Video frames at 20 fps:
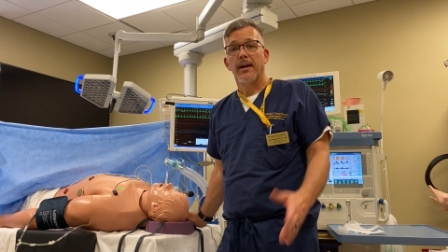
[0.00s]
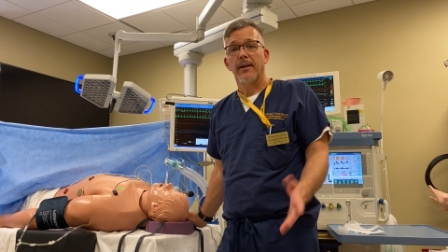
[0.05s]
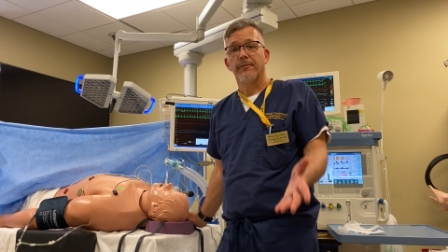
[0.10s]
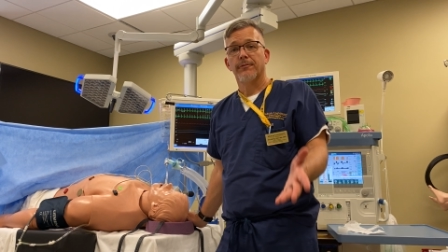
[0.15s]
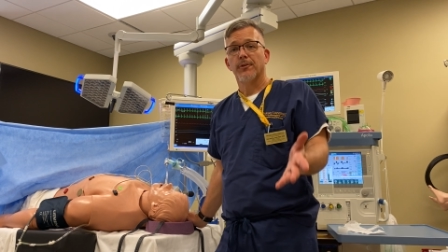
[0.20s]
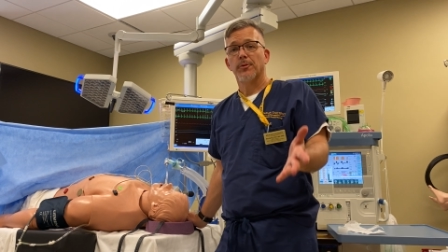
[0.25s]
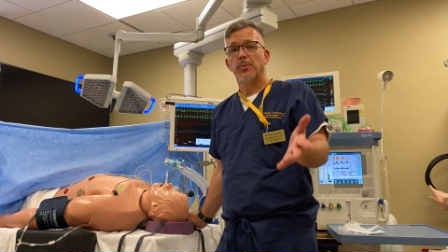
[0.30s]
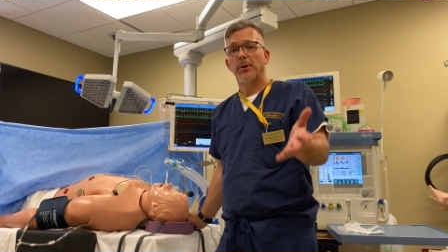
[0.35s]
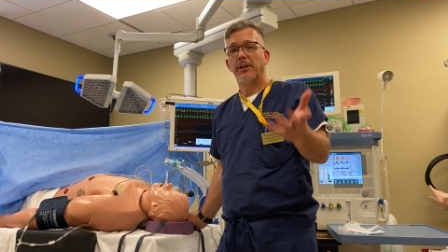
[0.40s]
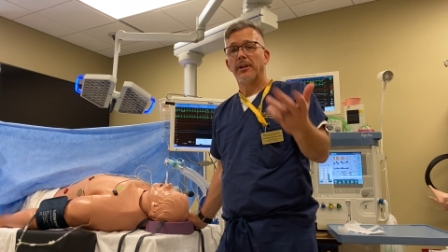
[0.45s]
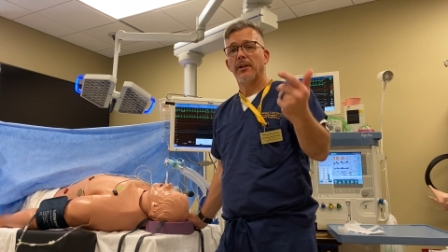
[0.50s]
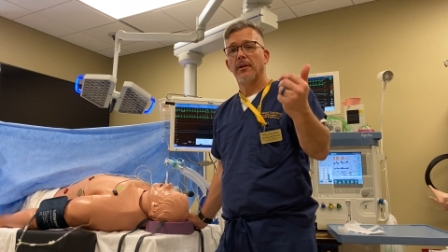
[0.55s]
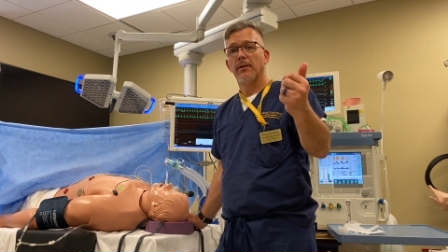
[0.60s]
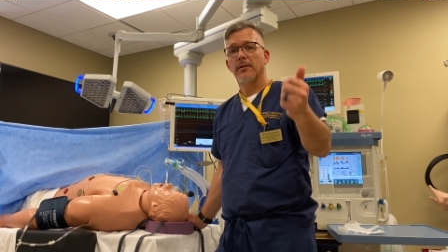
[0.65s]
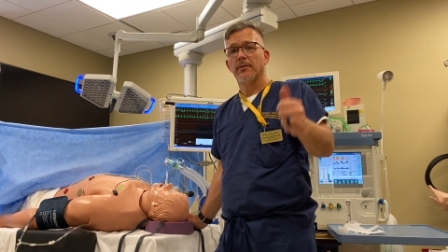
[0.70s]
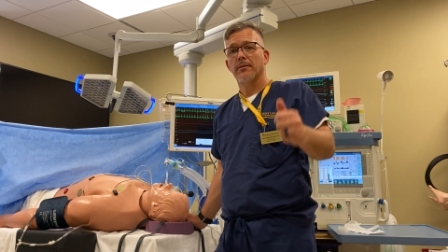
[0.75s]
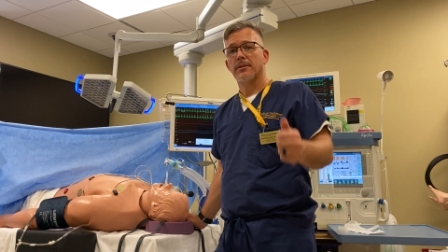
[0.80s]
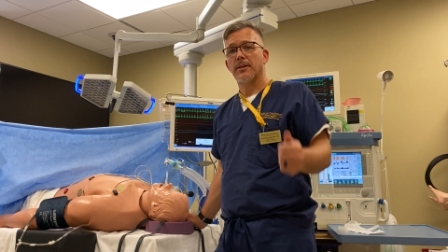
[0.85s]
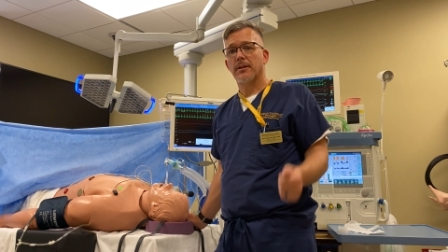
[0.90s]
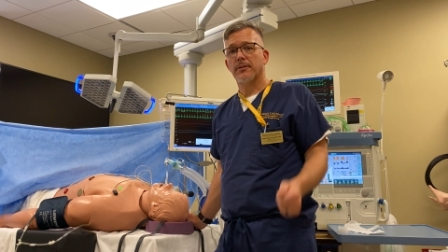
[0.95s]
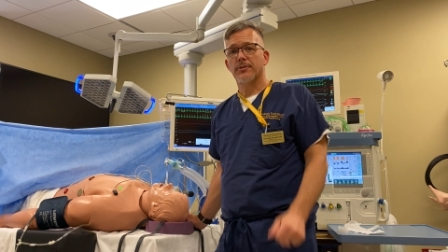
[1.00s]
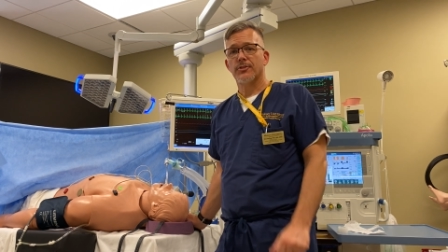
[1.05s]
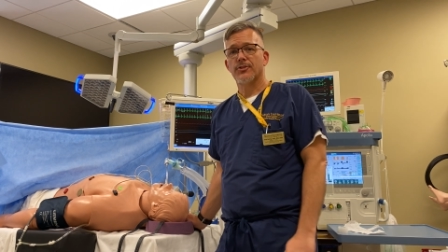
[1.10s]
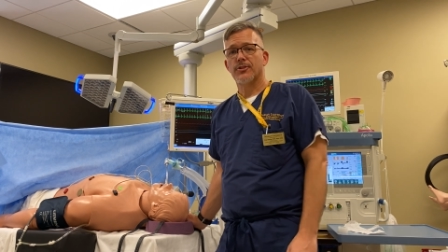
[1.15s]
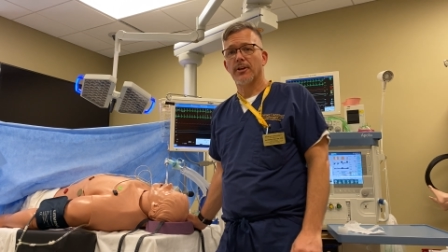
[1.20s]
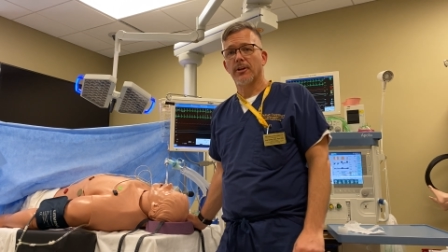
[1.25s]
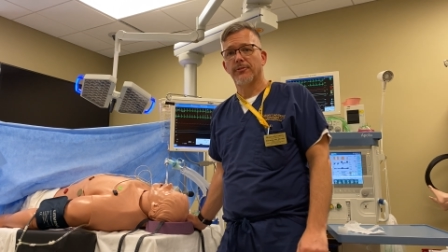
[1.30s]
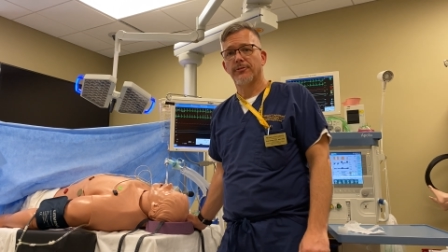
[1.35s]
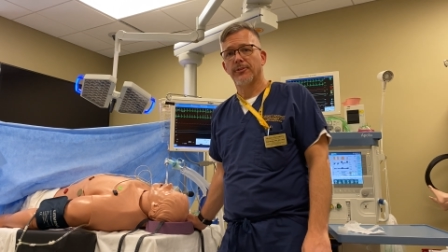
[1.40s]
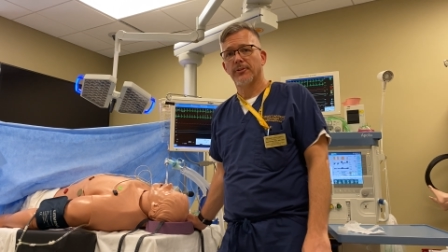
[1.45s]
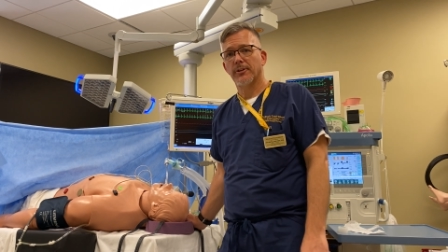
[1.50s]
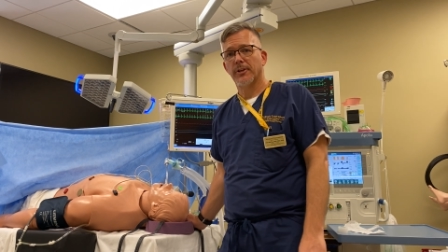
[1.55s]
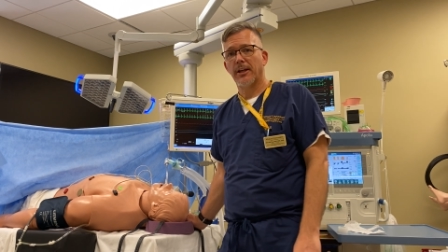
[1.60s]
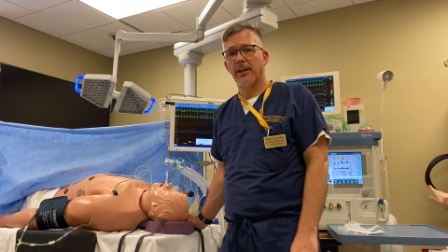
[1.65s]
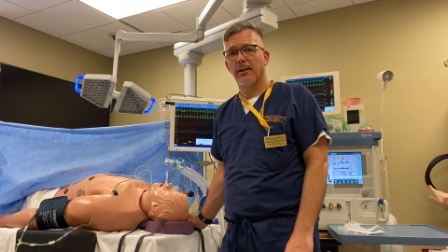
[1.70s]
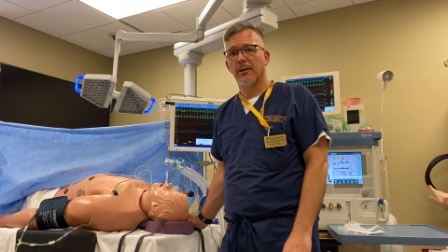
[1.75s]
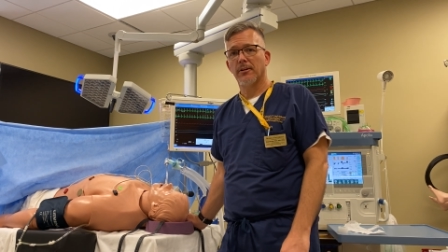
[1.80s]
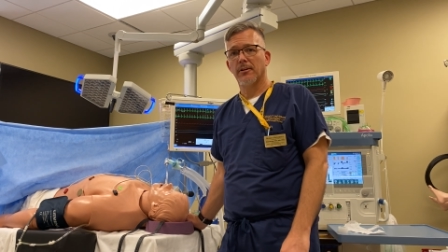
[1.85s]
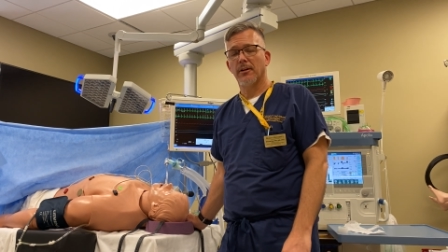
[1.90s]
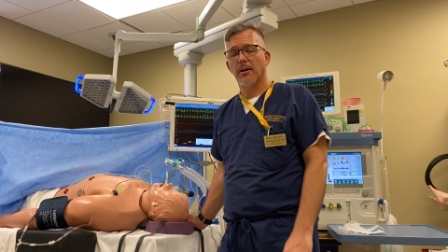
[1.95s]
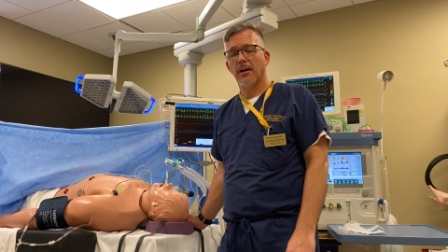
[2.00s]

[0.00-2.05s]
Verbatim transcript: everybody, Dr. Stelflug here.